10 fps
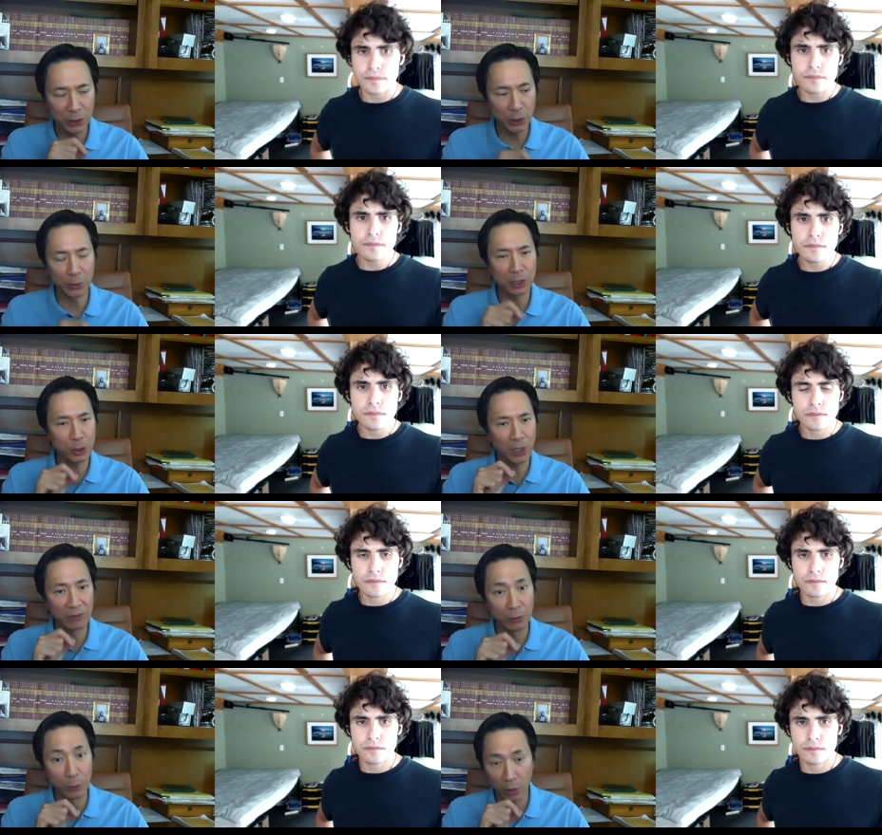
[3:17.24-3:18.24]
Speaker 1: surgery, you want to
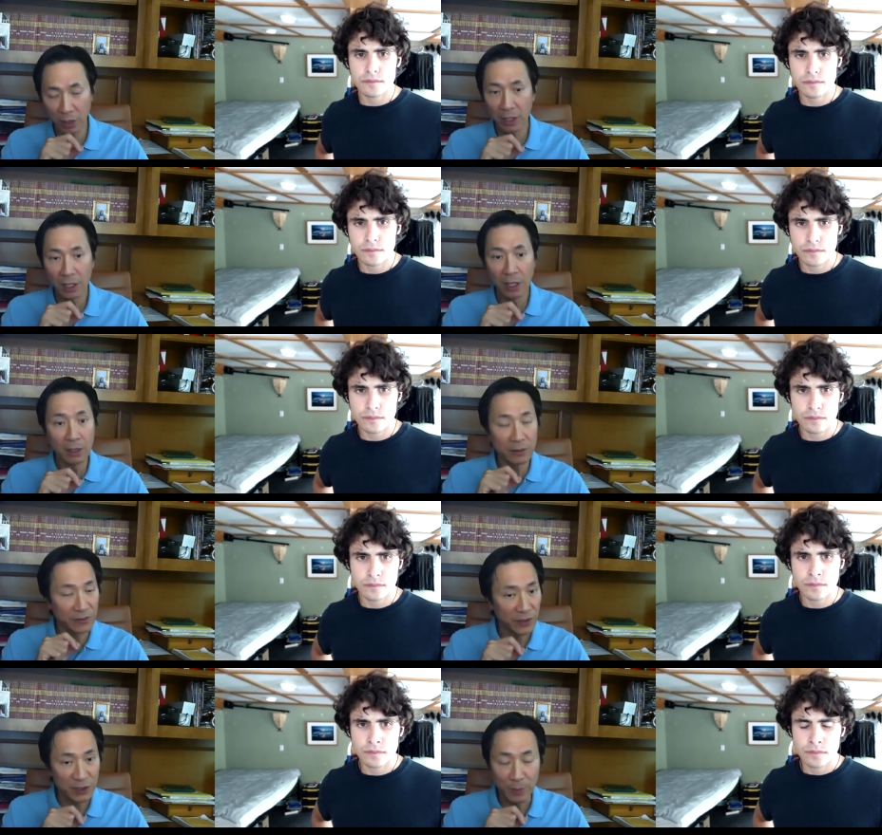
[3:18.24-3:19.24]
try to work.
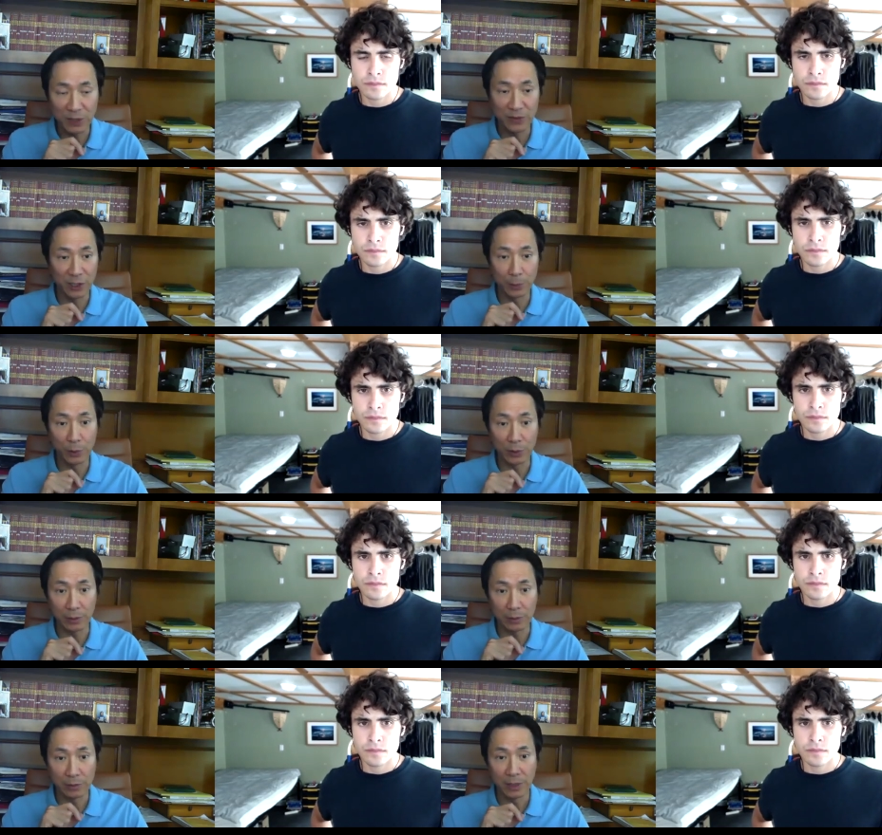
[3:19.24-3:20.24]
The first month's very
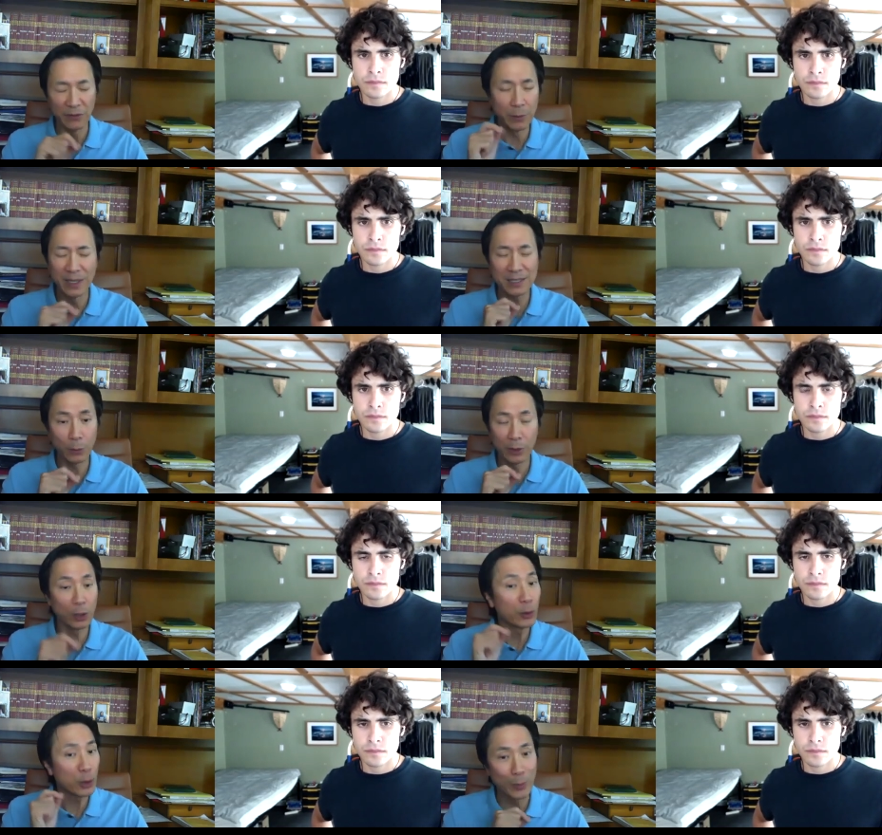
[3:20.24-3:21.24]
important. If you miss the
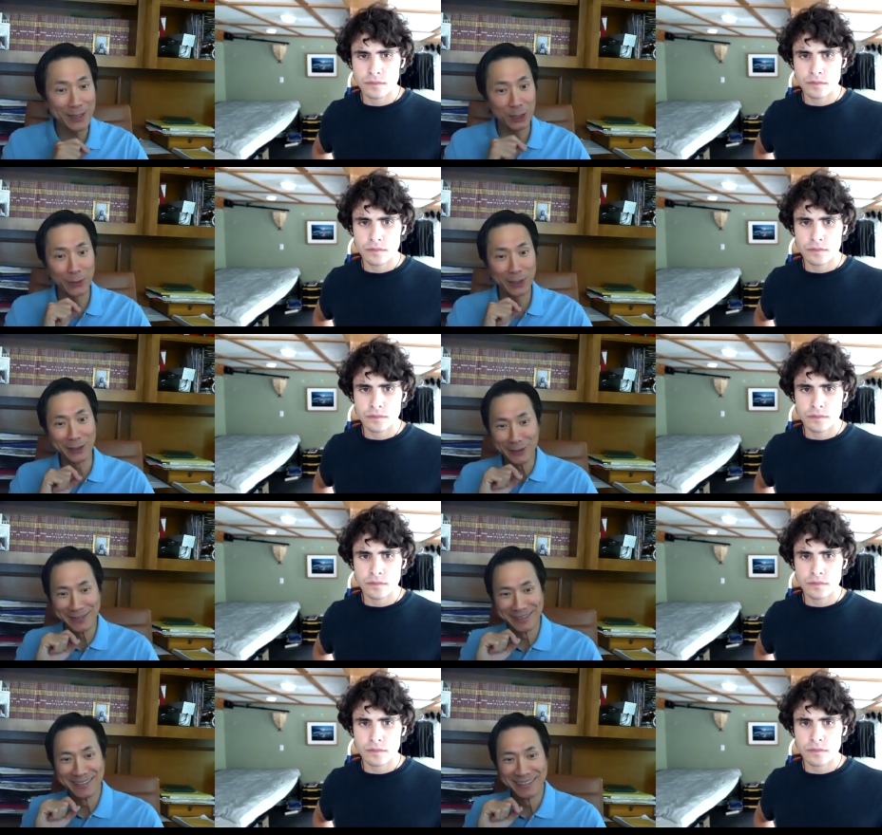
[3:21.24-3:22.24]
window, you miss the window.
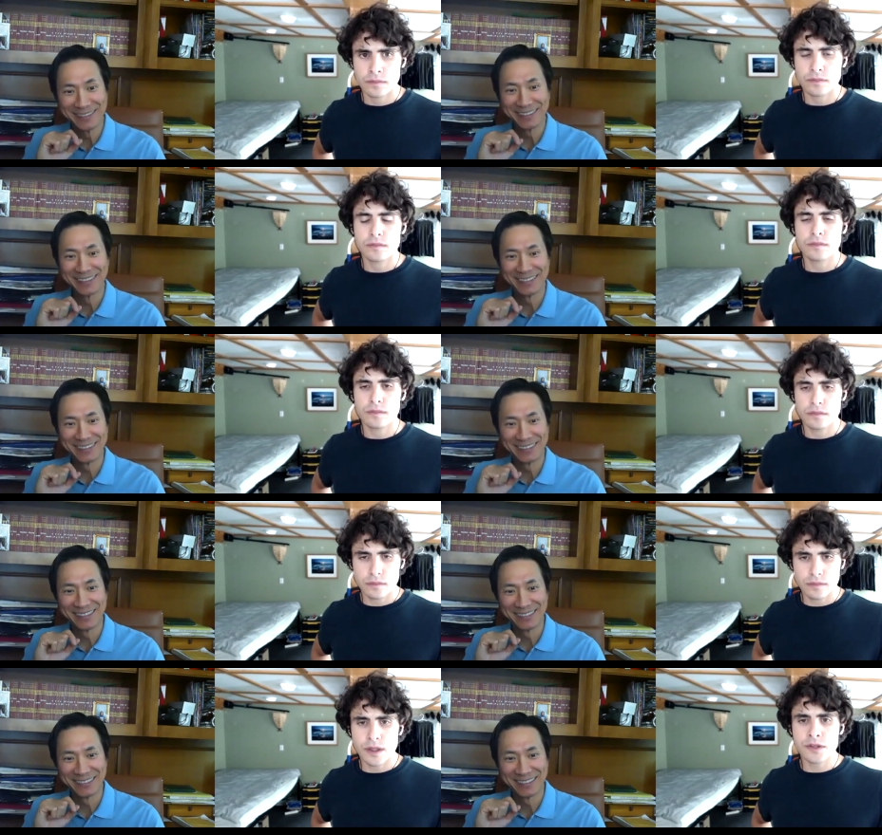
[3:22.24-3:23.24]

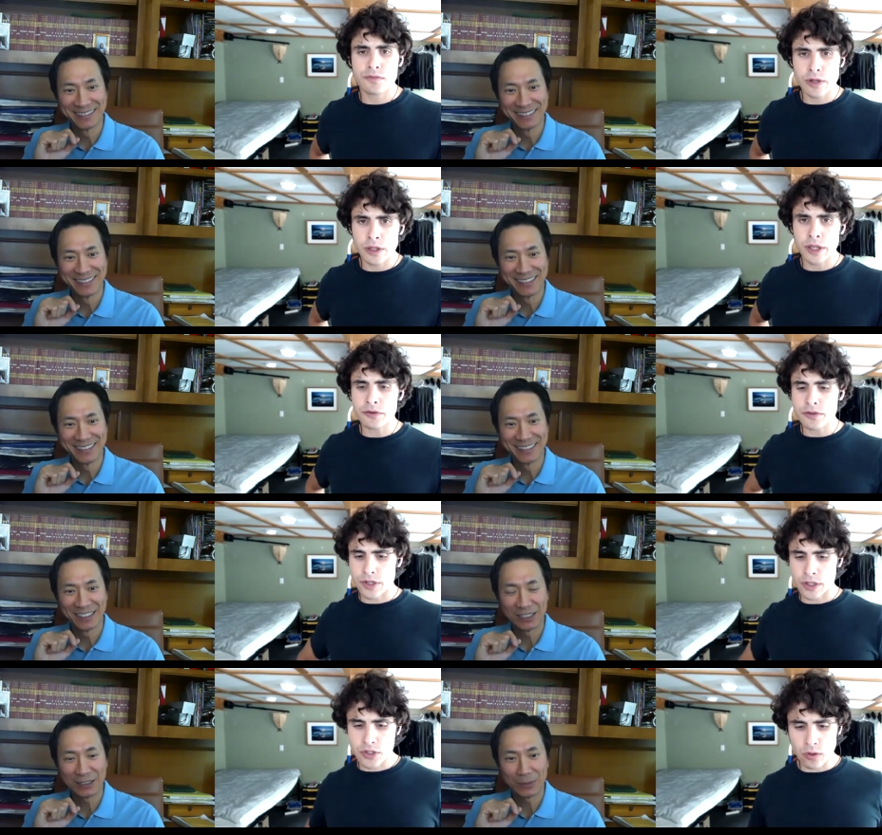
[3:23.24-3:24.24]
Speaker 2: That's really
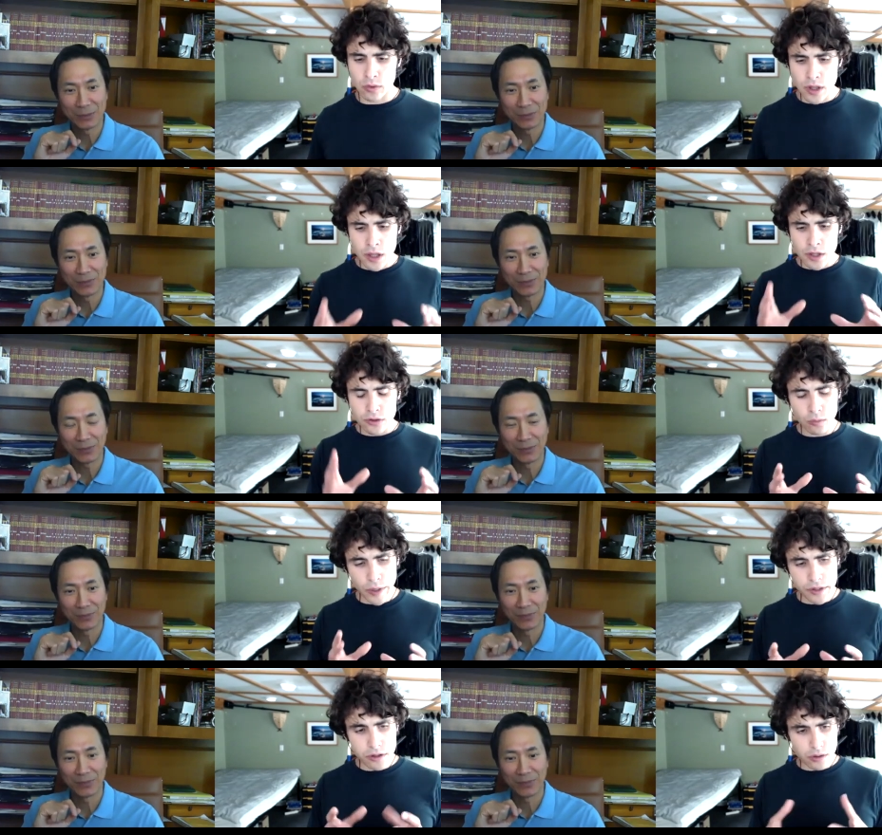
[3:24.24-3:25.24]
interesting. So the
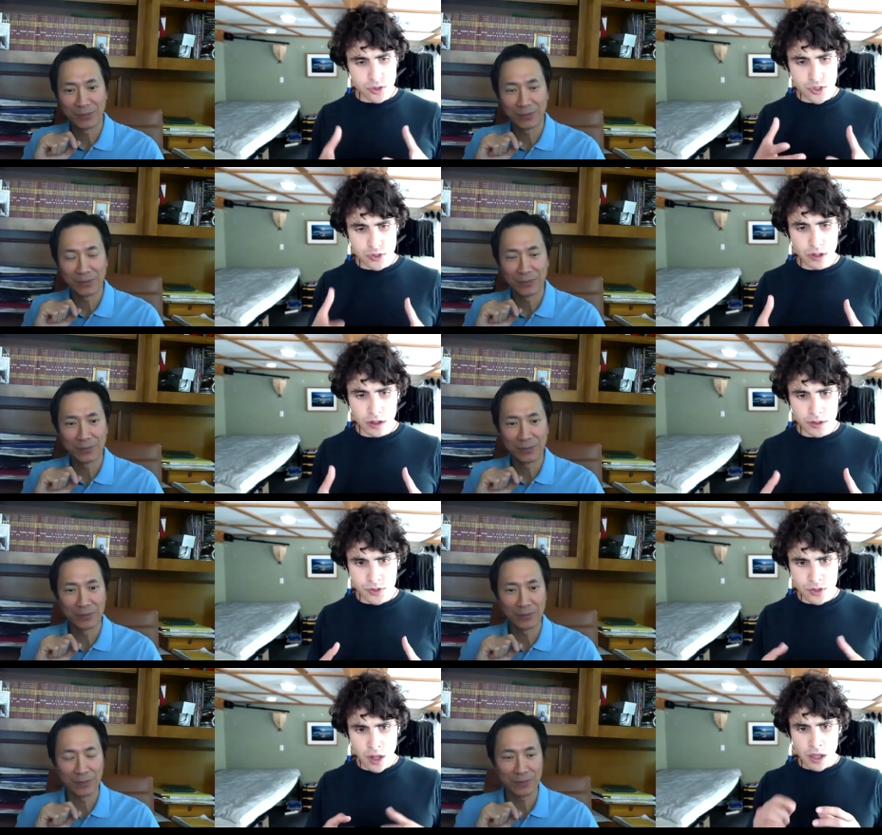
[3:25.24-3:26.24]
window
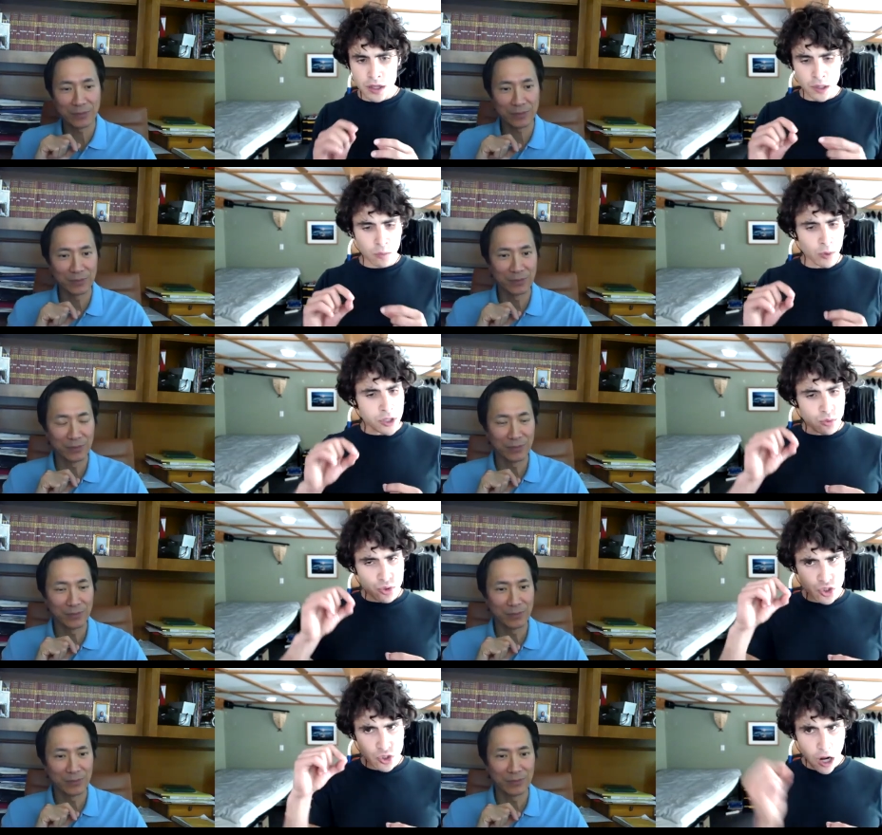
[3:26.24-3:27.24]
starts when
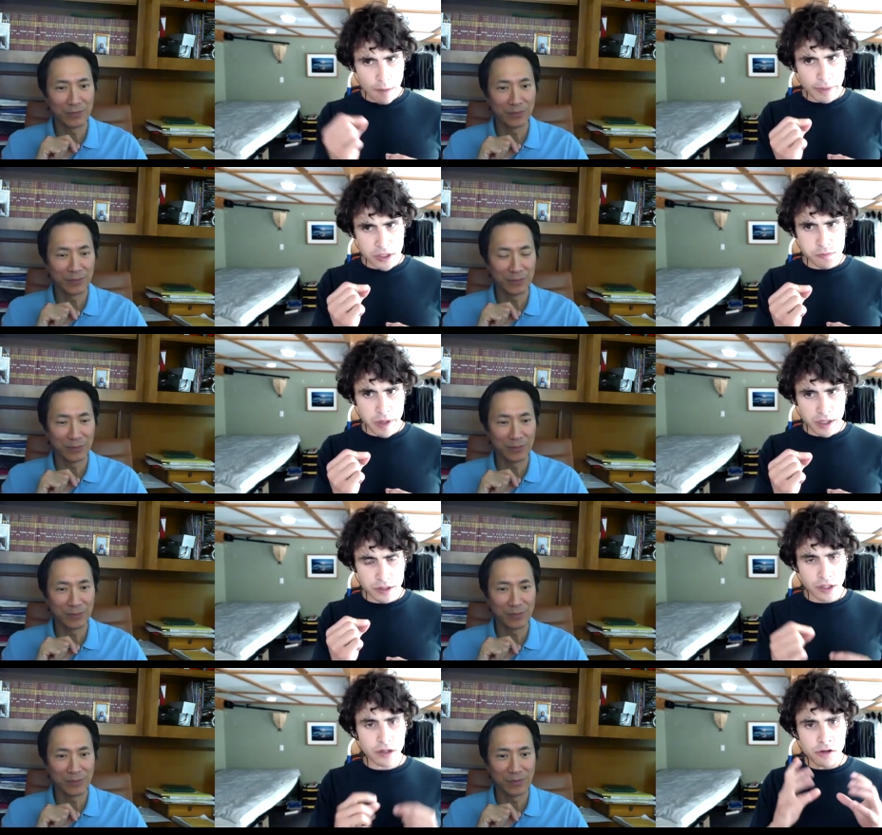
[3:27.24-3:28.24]
you stop
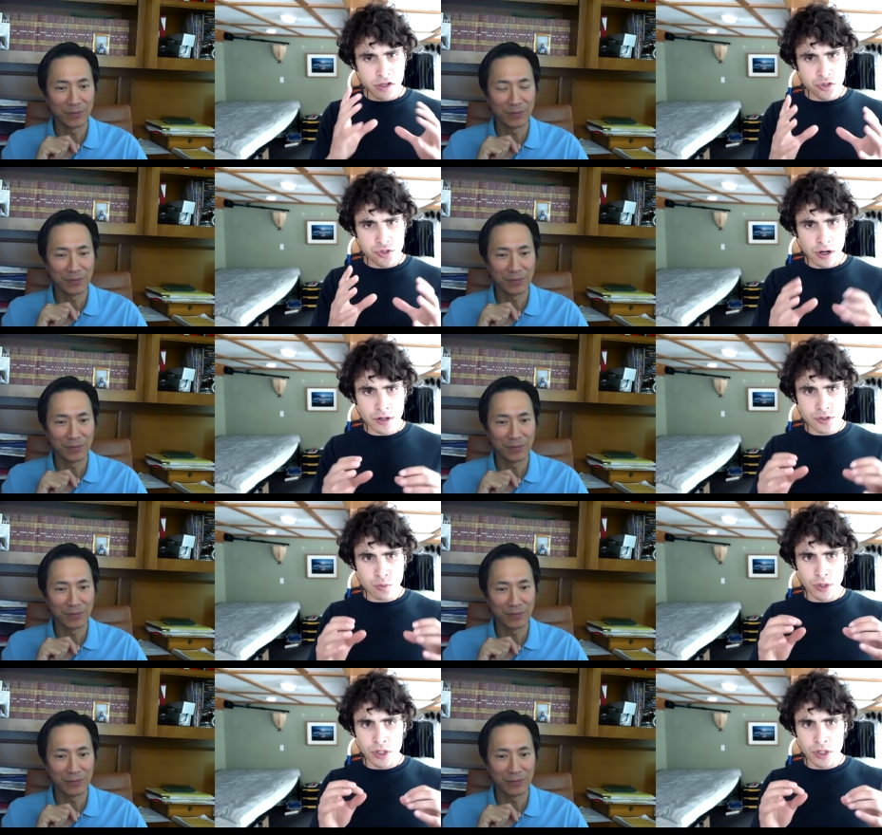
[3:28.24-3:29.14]
expanding, or it starts